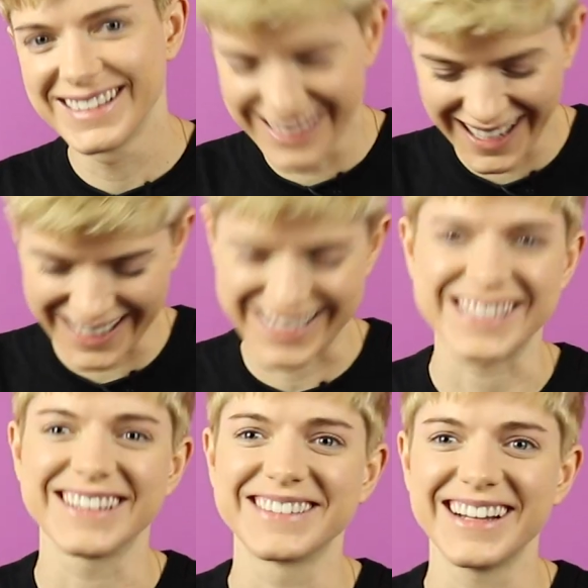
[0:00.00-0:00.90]
That's
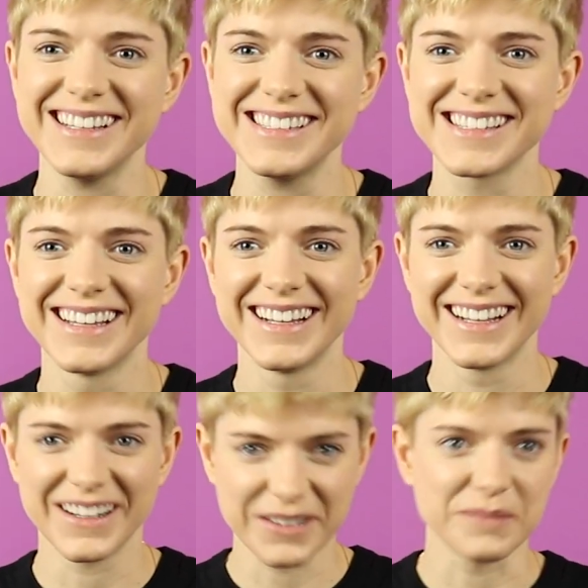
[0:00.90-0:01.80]
so nice.
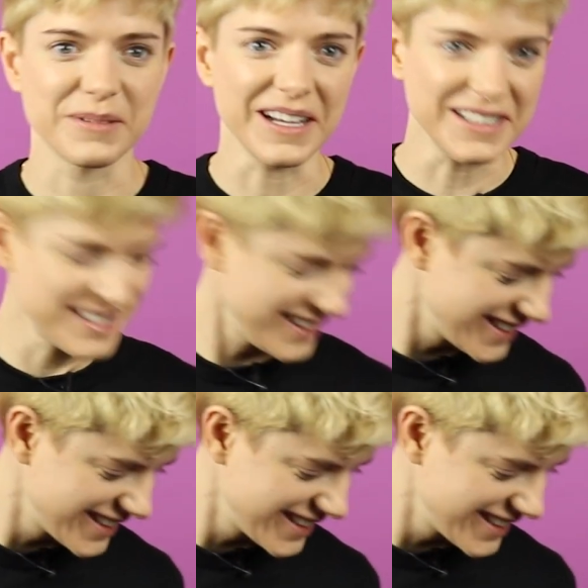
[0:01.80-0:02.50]
I'm gonna blush.